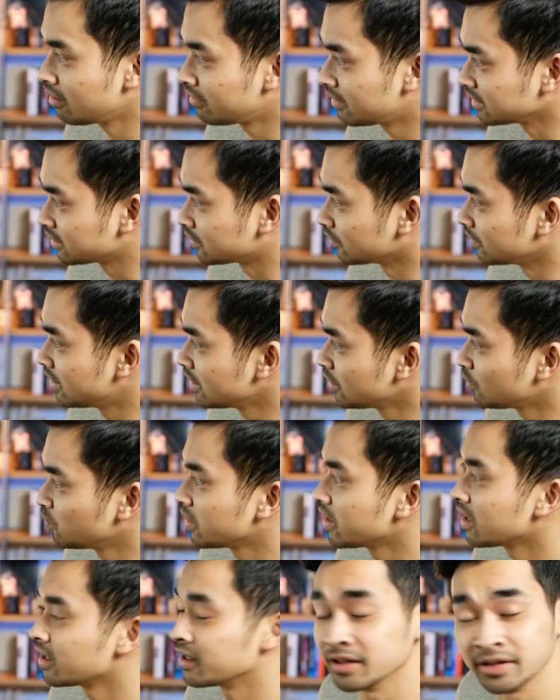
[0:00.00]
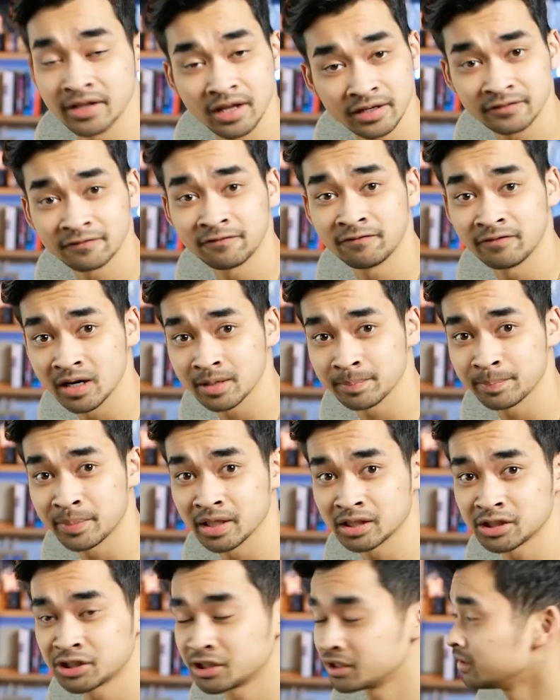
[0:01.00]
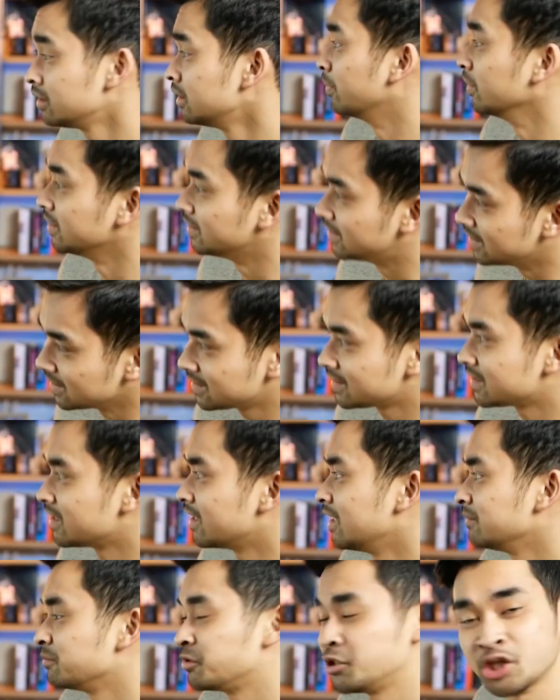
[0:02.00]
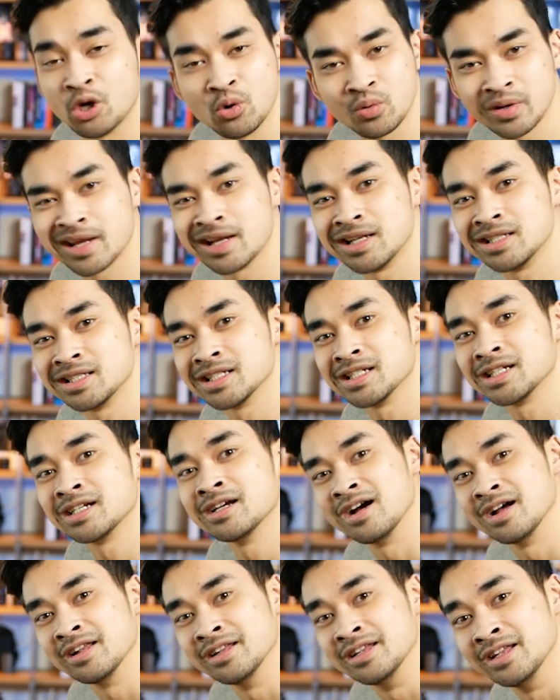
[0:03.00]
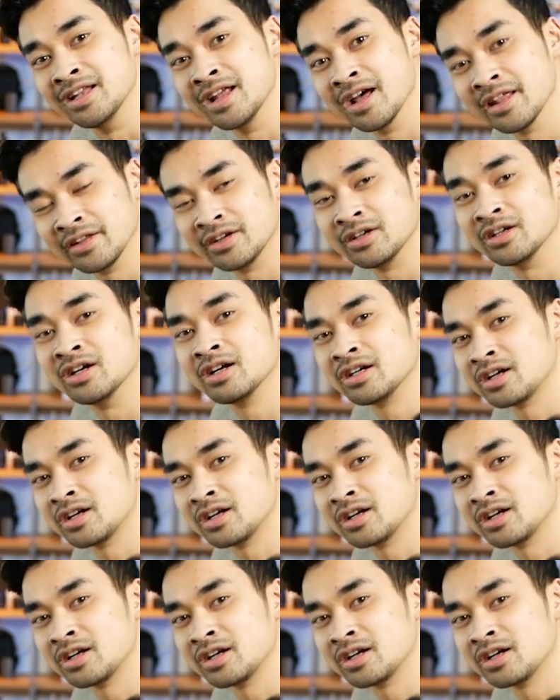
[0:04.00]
All right, so here we got another front picture, but this time showcasing another